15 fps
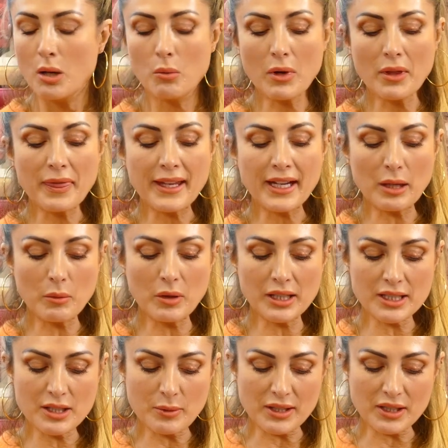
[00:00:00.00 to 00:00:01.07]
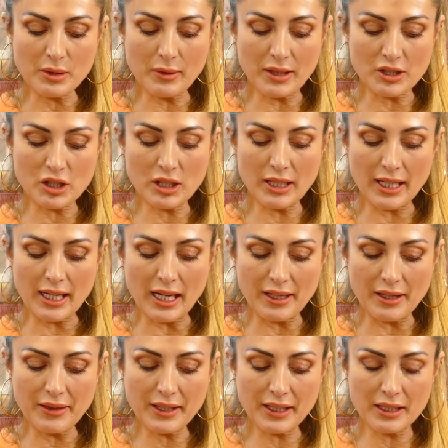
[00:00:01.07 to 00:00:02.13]
One thing I wanted to ask you actually,
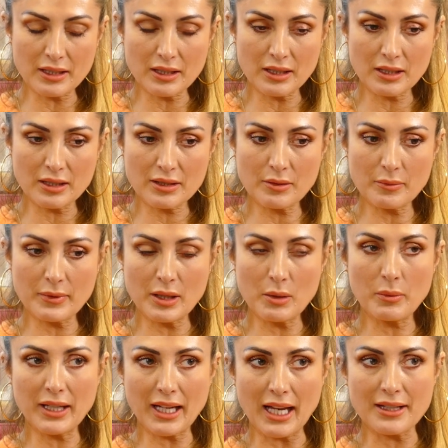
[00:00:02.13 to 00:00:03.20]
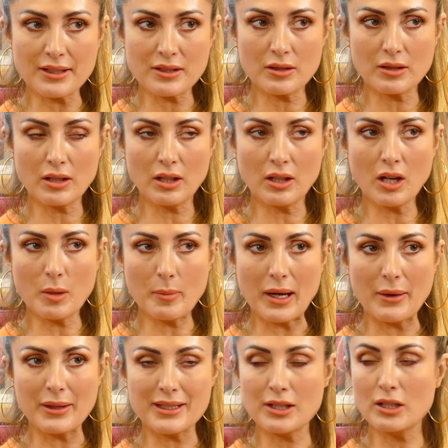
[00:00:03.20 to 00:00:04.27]
and I think it's something that we get asked a lot
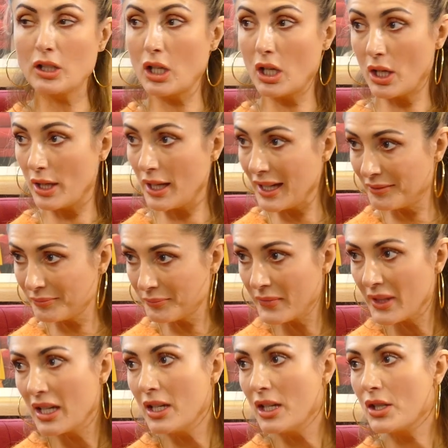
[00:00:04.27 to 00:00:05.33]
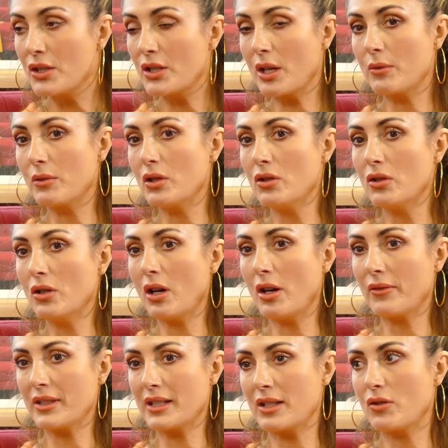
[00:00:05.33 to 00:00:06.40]
about, is learning. So you're
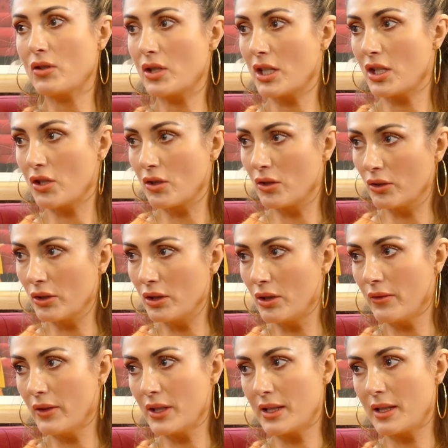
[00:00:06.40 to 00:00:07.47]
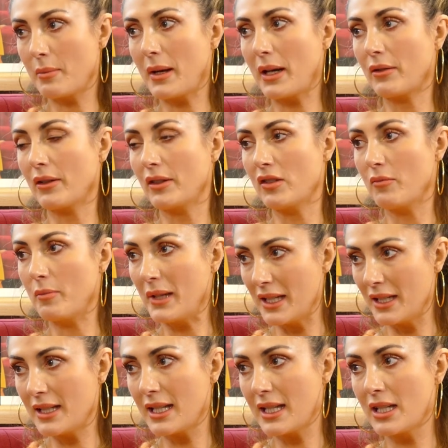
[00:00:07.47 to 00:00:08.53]
obviously traditional university background, you've been
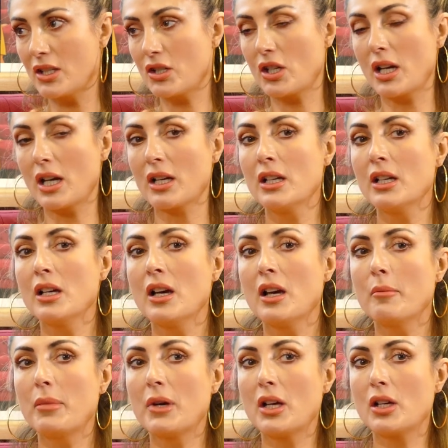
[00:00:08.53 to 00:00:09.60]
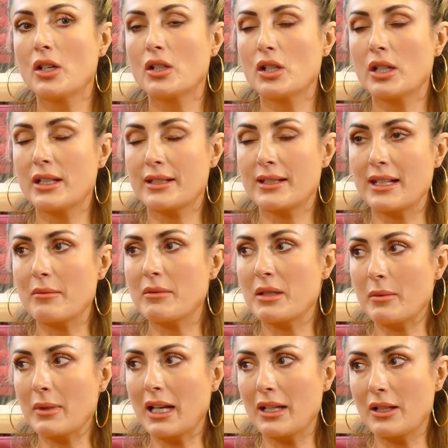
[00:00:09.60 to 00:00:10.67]
a teacher, but it seems
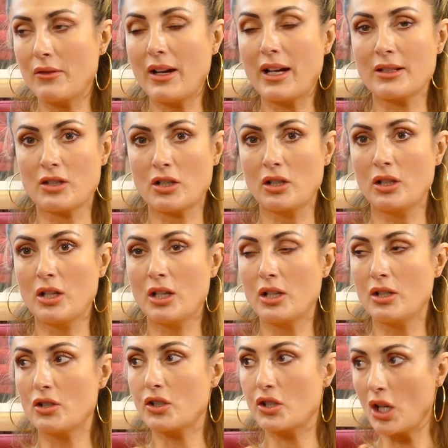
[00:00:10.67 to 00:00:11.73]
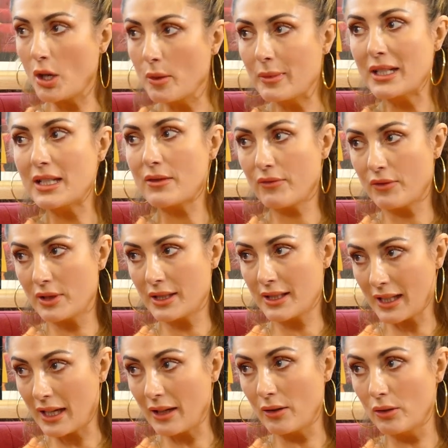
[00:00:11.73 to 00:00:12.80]
to me like you've had to learn so many different
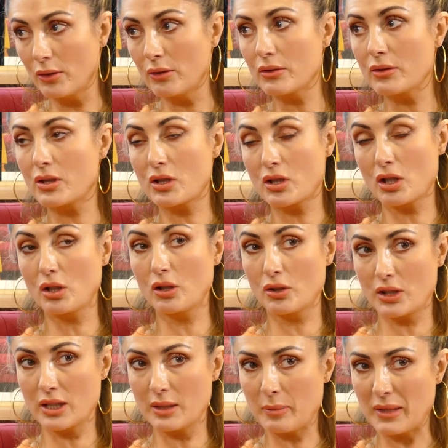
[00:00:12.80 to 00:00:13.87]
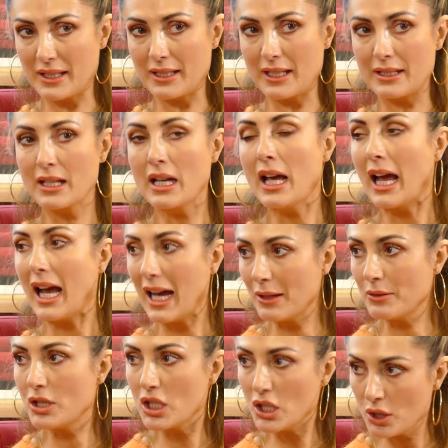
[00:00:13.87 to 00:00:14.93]
skills to launch this business.
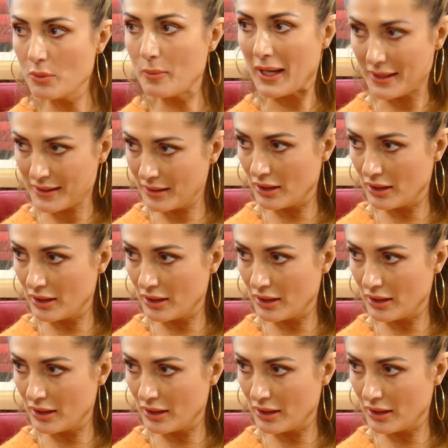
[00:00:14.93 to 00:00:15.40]
How do you best